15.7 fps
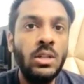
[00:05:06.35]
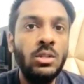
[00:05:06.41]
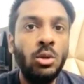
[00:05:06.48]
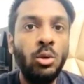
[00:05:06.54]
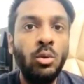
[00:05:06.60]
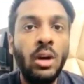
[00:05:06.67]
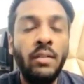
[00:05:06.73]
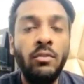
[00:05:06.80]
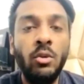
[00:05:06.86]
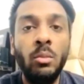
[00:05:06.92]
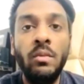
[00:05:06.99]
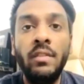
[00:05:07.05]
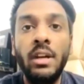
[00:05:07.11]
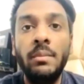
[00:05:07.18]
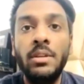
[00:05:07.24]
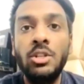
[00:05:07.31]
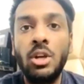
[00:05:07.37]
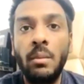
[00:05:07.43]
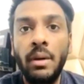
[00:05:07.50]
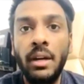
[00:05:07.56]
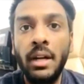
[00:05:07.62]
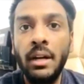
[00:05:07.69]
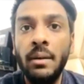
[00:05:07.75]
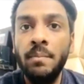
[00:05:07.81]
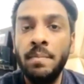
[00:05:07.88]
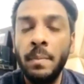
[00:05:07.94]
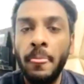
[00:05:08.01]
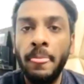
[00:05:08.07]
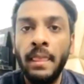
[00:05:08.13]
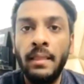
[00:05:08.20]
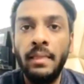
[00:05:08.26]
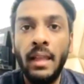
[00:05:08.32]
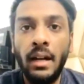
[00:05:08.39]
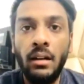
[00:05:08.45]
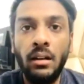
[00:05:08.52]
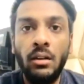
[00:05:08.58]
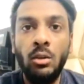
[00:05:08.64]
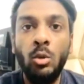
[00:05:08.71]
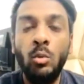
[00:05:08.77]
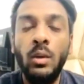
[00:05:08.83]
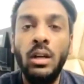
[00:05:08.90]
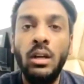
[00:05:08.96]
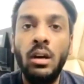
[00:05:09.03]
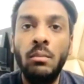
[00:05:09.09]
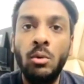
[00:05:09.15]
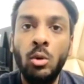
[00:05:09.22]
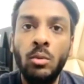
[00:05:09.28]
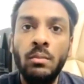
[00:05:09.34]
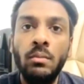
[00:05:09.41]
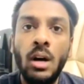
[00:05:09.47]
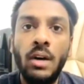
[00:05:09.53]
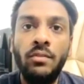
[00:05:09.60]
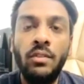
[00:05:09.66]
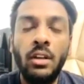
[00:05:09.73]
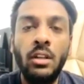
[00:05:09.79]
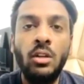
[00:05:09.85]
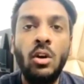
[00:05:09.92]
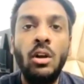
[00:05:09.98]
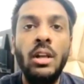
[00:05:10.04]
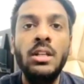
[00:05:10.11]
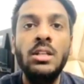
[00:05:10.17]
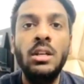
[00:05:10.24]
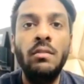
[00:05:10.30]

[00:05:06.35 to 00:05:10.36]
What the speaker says: So you have to be very much committed that you will come home after the college,